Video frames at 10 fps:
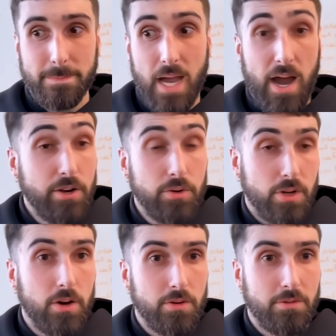I don't
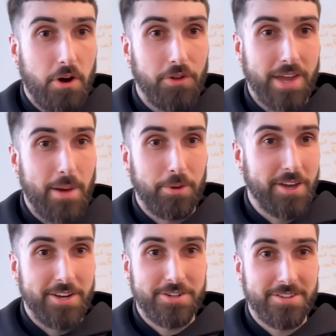know all the
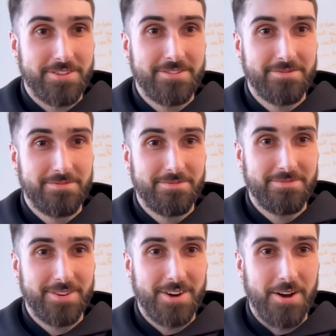applications
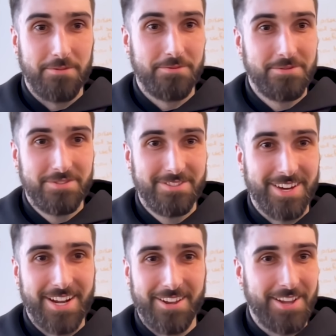of an
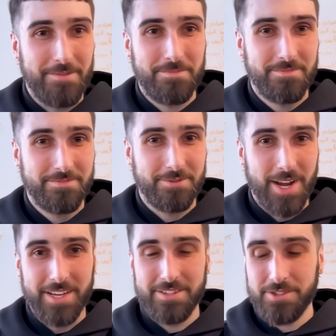LLM, right?
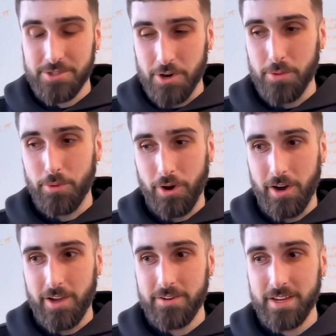It's so
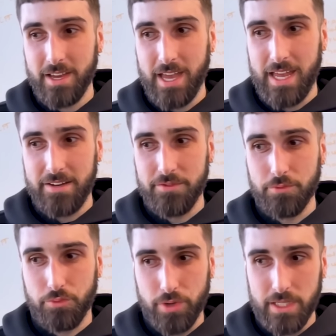broad, and
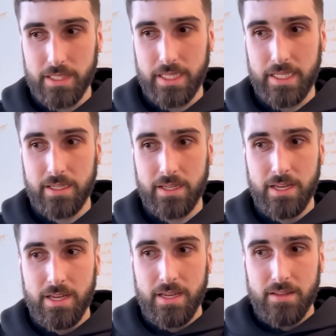really
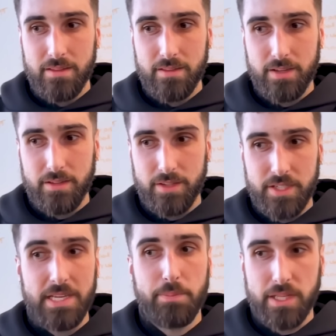the
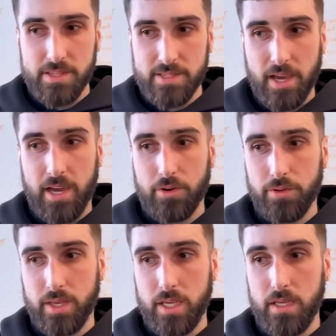deep insight or
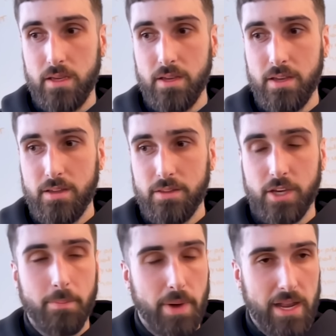the
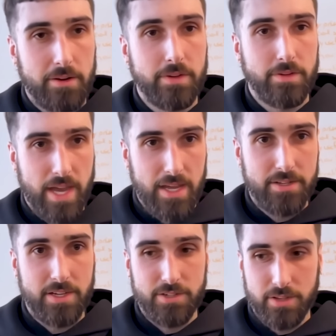competitive
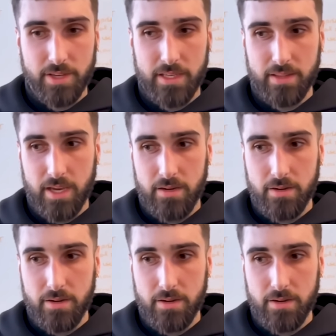advantage, the thing that